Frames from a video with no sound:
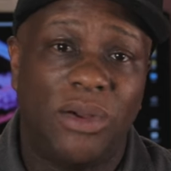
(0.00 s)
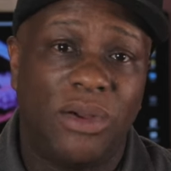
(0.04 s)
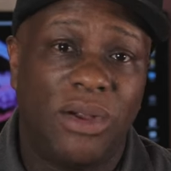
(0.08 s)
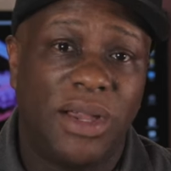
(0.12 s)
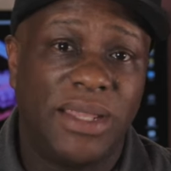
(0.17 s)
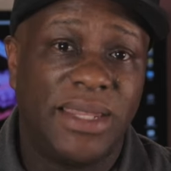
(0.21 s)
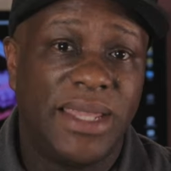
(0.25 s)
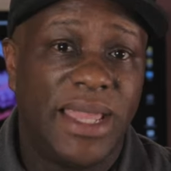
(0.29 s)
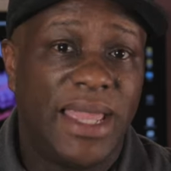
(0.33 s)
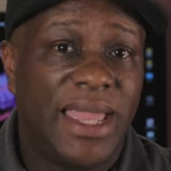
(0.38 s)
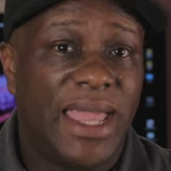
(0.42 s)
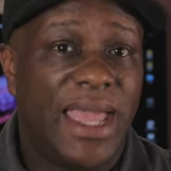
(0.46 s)

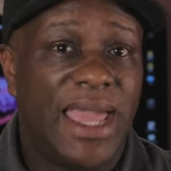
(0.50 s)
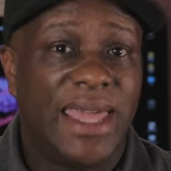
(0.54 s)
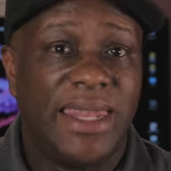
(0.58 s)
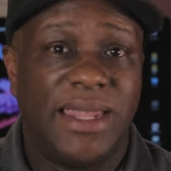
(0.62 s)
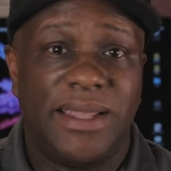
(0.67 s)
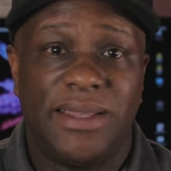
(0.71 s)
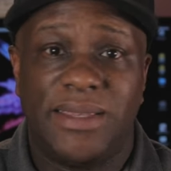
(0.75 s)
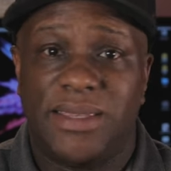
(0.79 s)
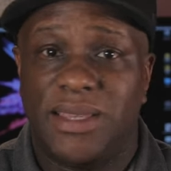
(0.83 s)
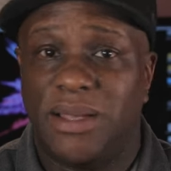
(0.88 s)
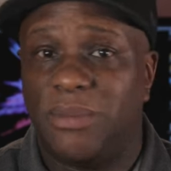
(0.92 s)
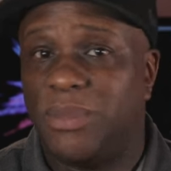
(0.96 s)
on, and
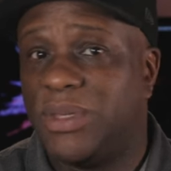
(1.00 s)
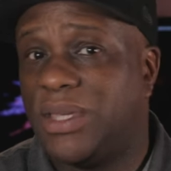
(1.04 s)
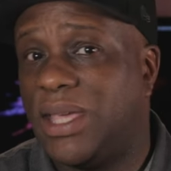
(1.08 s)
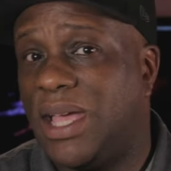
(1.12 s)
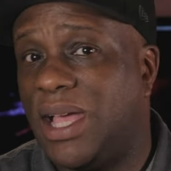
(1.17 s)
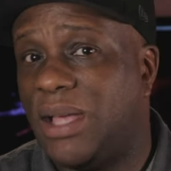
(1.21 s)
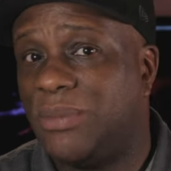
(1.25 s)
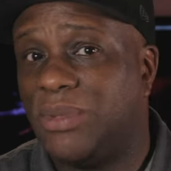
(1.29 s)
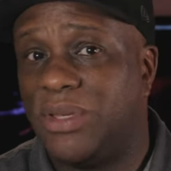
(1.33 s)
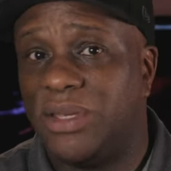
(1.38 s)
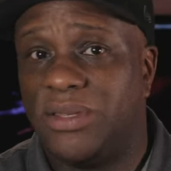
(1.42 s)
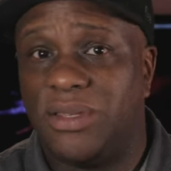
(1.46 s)
then
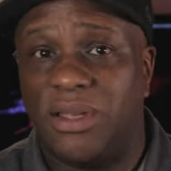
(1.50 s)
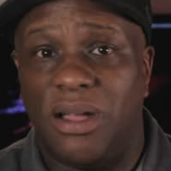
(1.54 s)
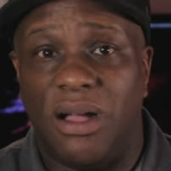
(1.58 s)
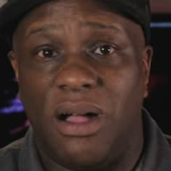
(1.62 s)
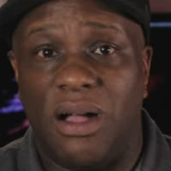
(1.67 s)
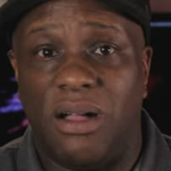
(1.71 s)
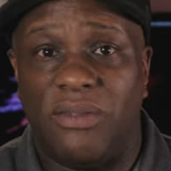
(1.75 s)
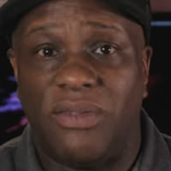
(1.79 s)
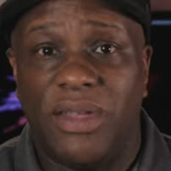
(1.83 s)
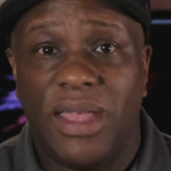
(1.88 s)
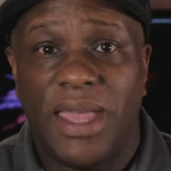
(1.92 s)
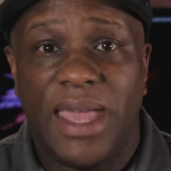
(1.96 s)
sometimes it's
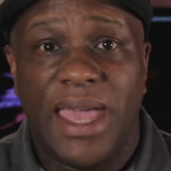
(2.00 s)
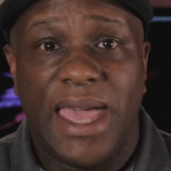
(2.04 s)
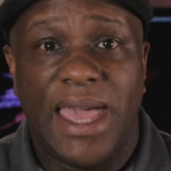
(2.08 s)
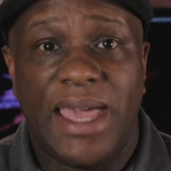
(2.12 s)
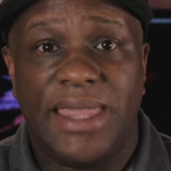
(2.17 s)
off.